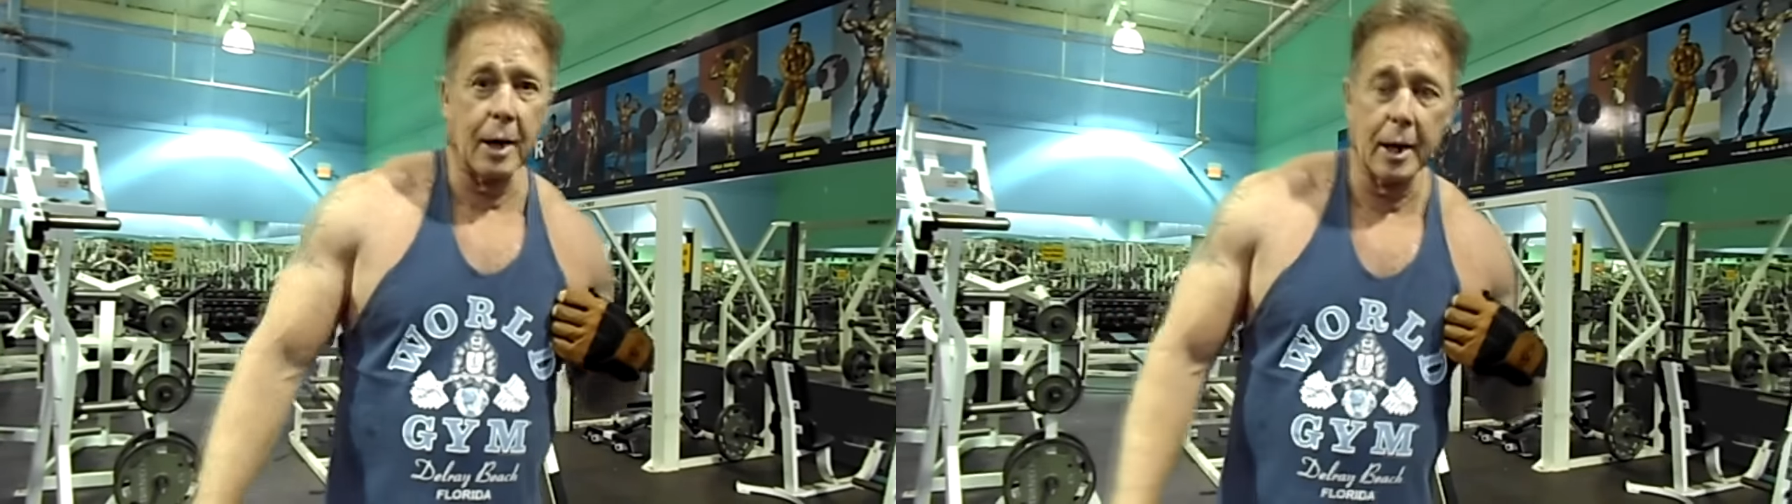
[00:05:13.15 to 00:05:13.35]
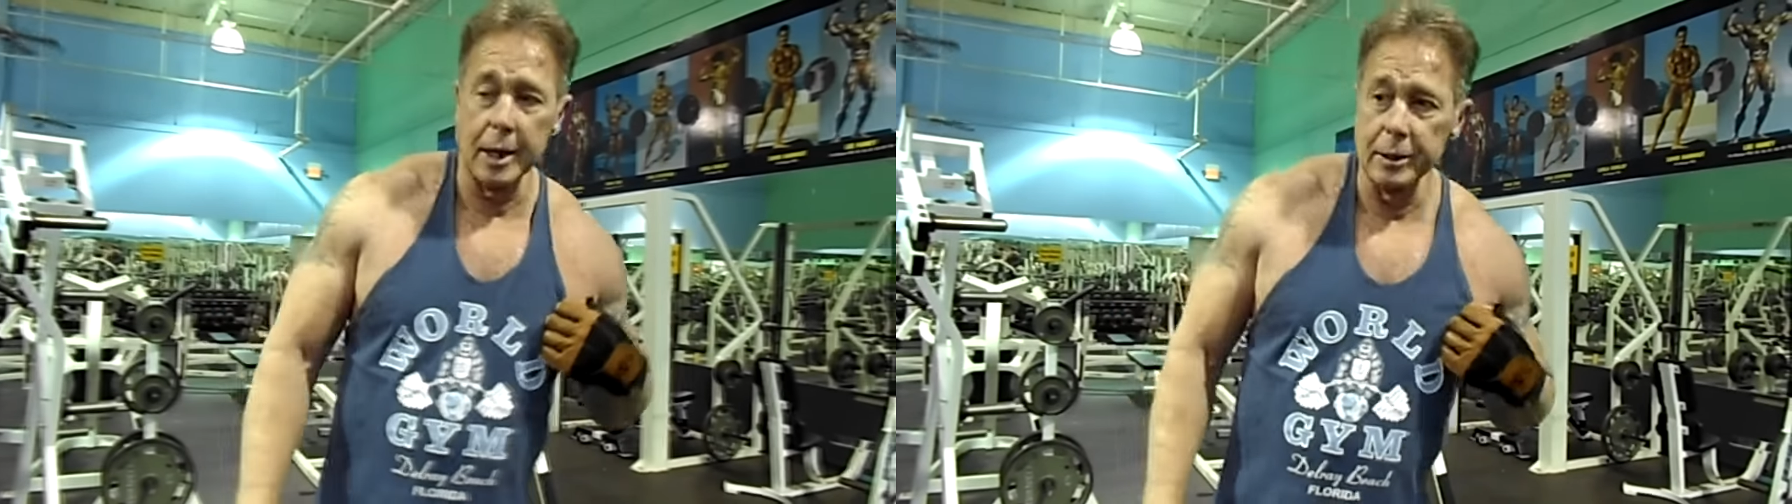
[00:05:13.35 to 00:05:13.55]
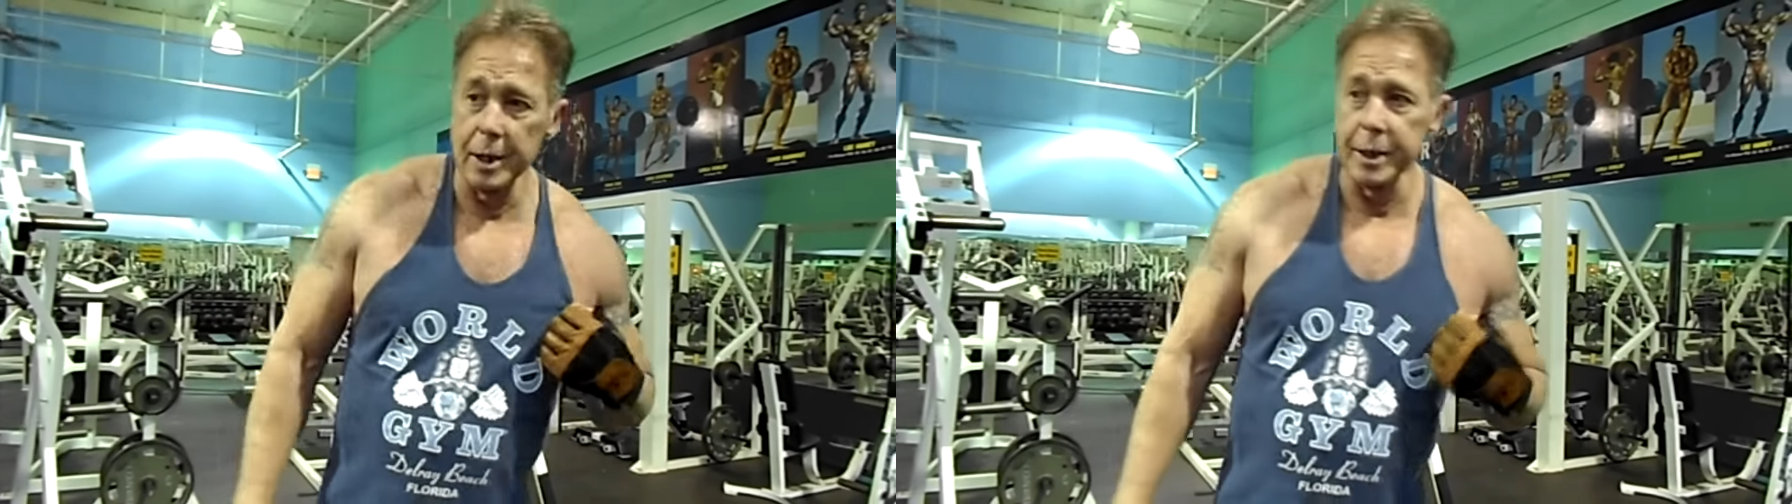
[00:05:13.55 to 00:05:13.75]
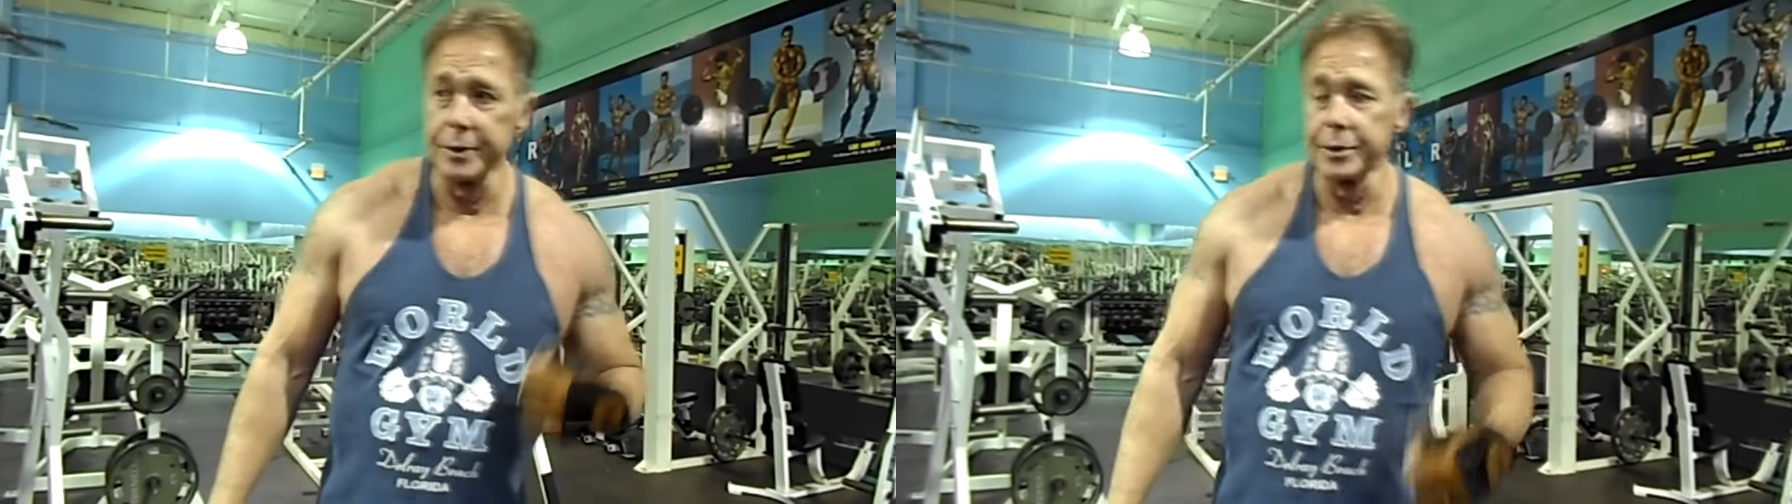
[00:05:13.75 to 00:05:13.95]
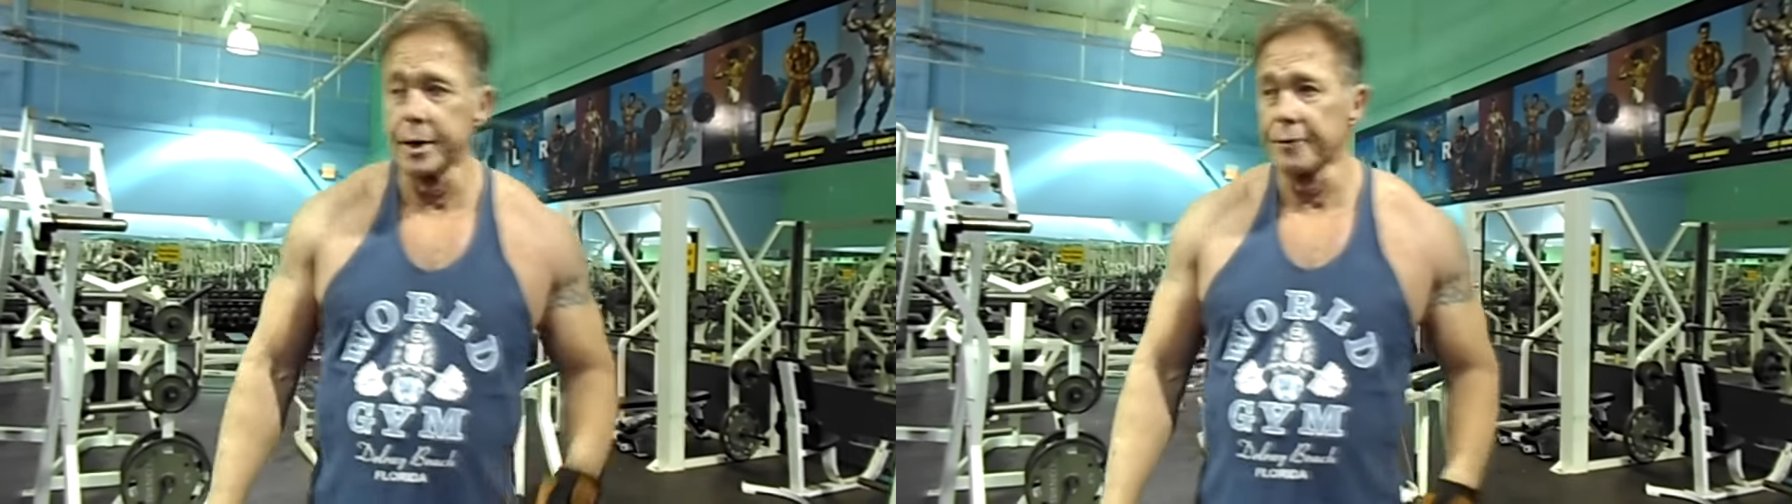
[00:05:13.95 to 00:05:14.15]
I, I got
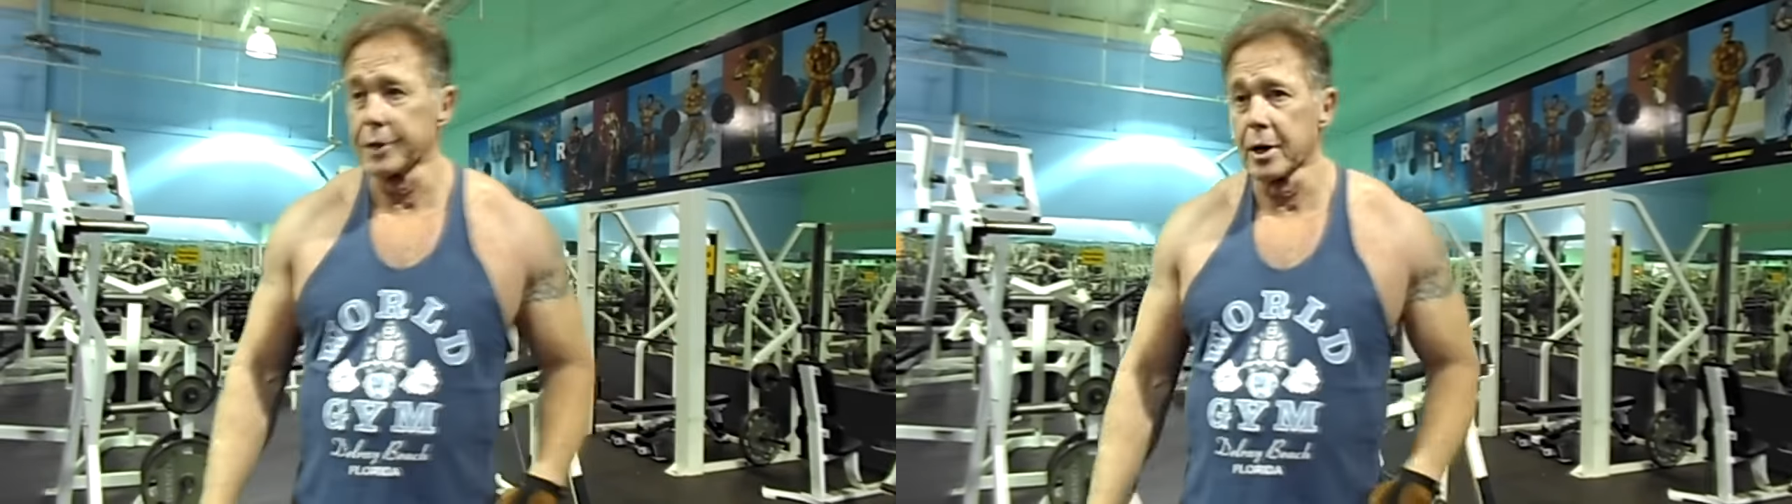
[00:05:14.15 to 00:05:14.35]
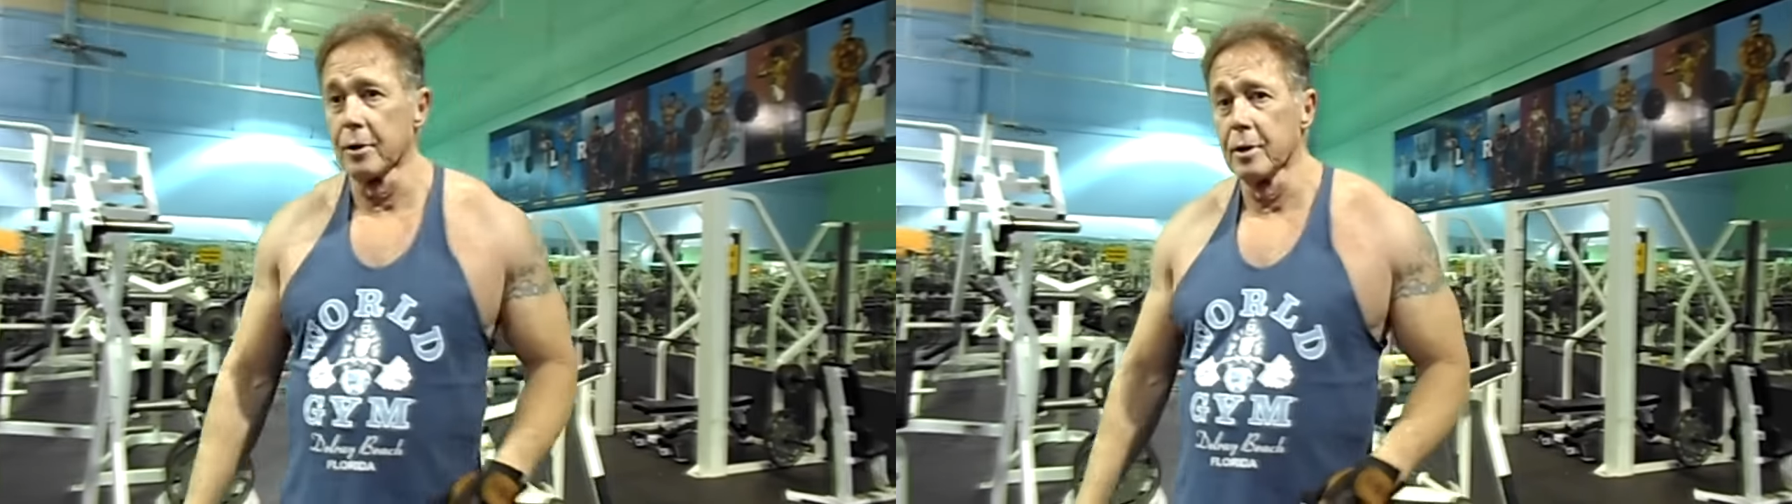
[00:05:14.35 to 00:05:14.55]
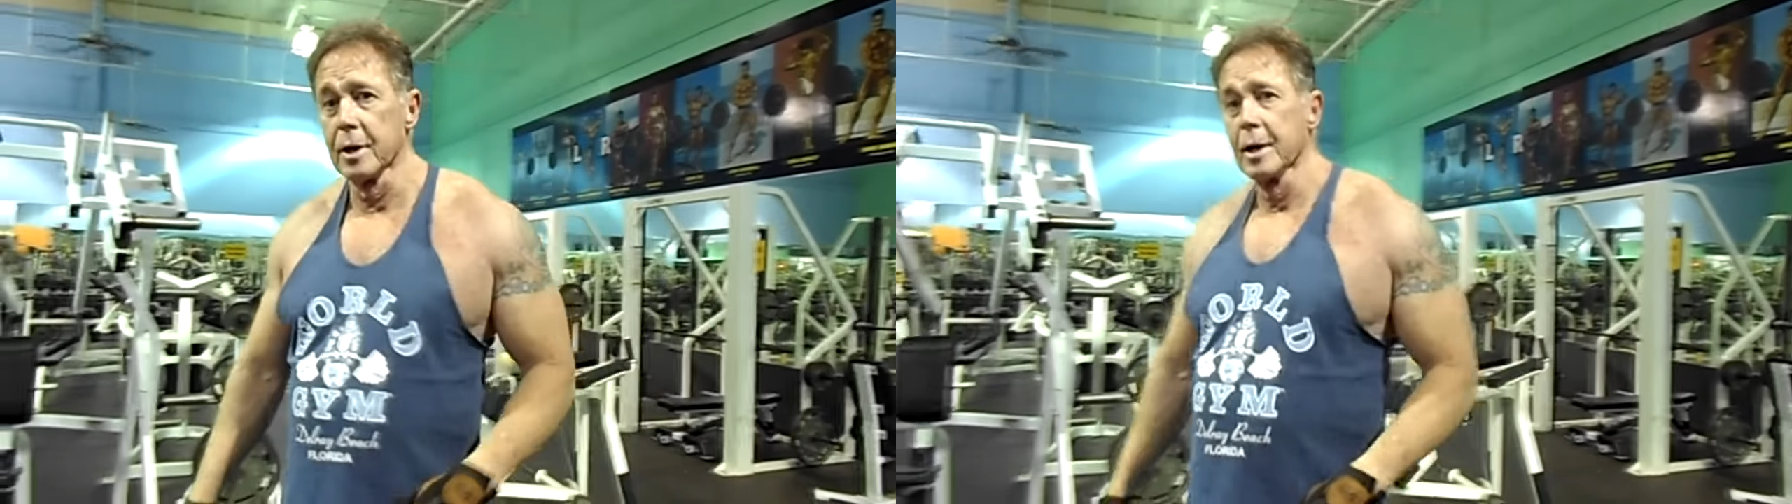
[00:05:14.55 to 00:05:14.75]
lucky and didn't have to go.